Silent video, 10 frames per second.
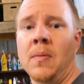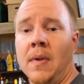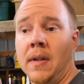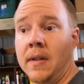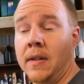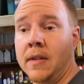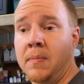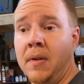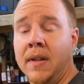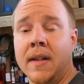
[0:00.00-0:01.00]
what it's
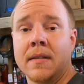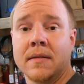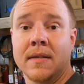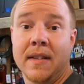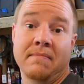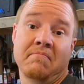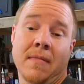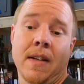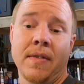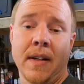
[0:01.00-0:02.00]
pulling out,
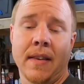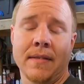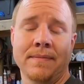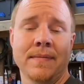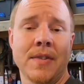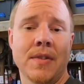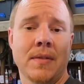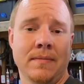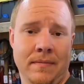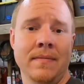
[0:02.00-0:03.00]
if anything.
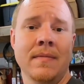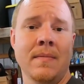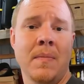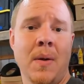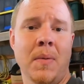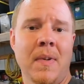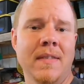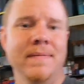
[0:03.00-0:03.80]
So bear with me.